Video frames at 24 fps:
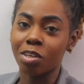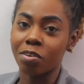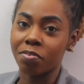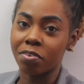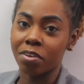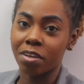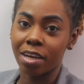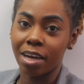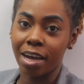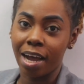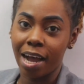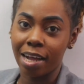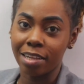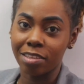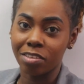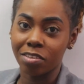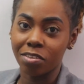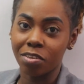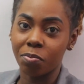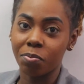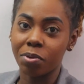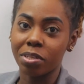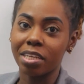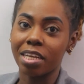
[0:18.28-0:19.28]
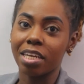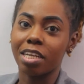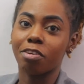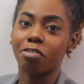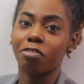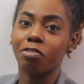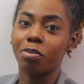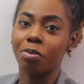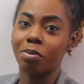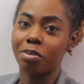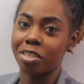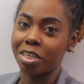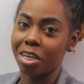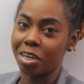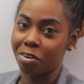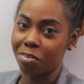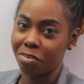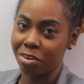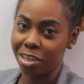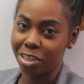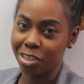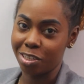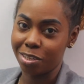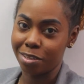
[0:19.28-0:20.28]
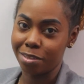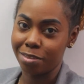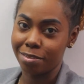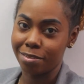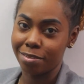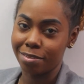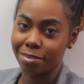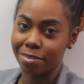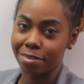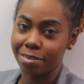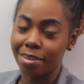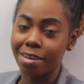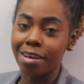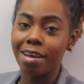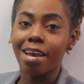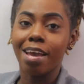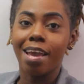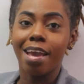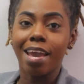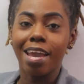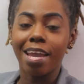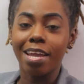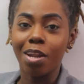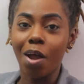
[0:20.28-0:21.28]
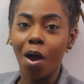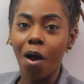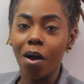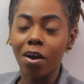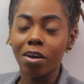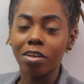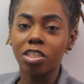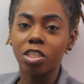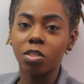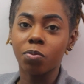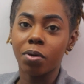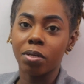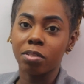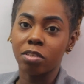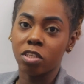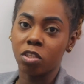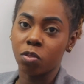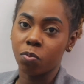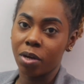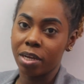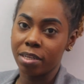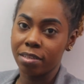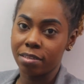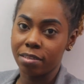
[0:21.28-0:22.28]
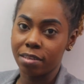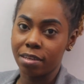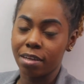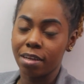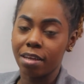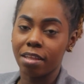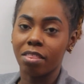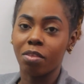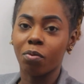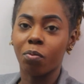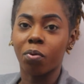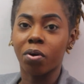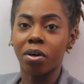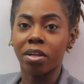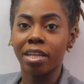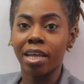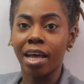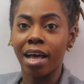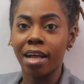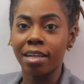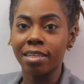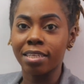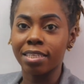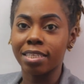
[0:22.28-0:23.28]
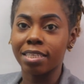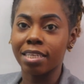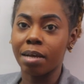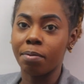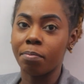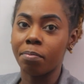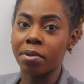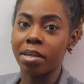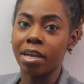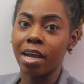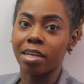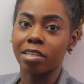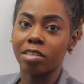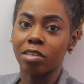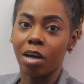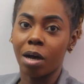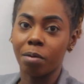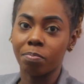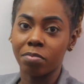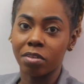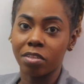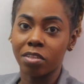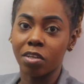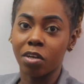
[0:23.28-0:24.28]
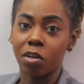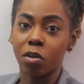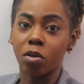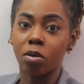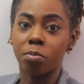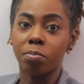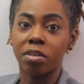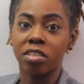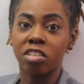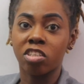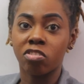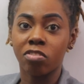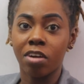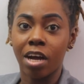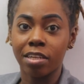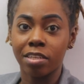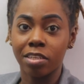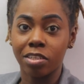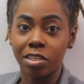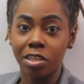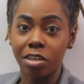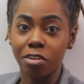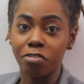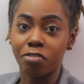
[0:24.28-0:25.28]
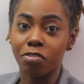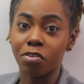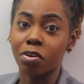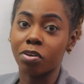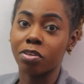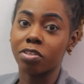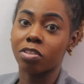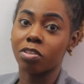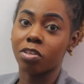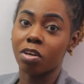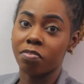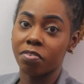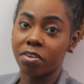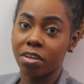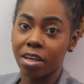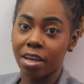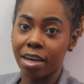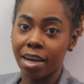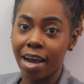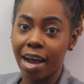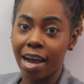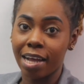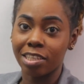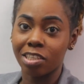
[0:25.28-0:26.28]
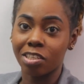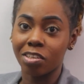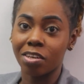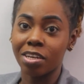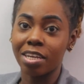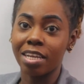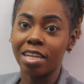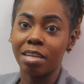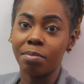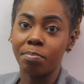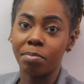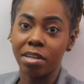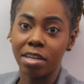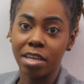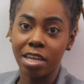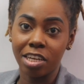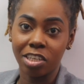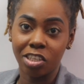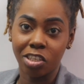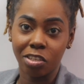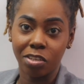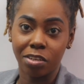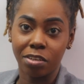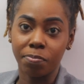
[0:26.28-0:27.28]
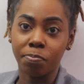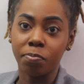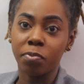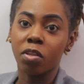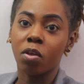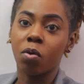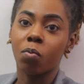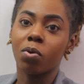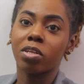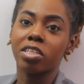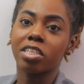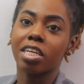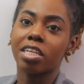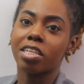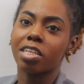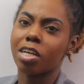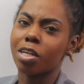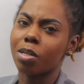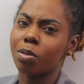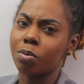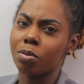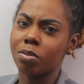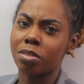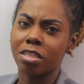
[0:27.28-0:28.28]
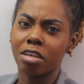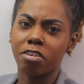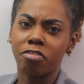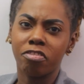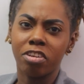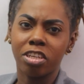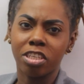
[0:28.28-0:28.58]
cervical cancer within a few generations. In August 2020, the World Health Assembly adopted the global strategy for cervical cancer elimination, which includes a